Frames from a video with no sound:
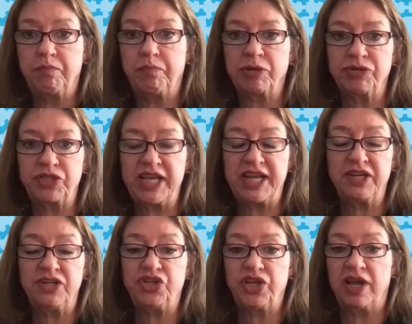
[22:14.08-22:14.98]

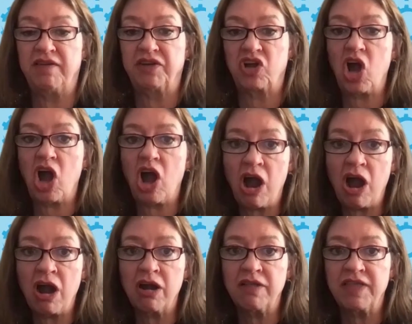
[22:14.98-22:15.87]
percentage of a
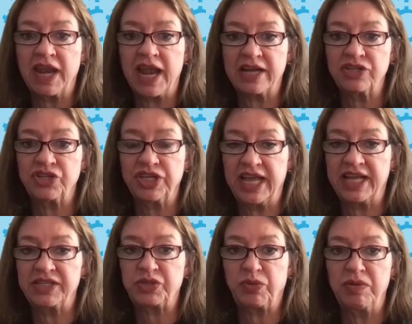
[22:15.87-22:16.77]
car that actually
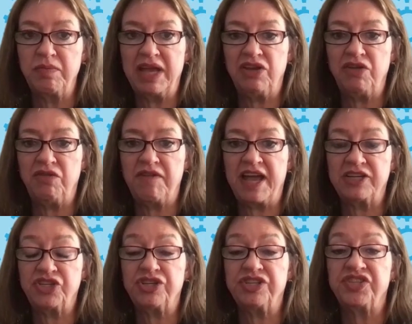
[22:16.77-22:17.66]
gets
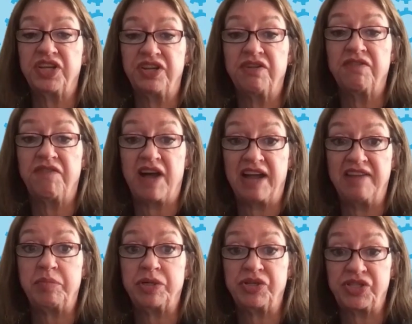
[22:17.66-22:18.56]
remanufactured is under
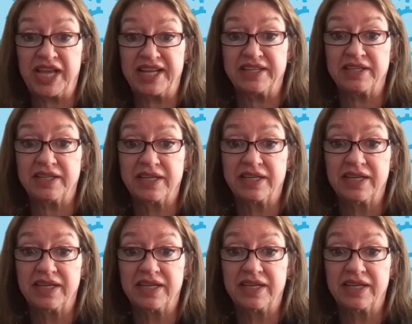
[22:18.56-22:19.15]
5%.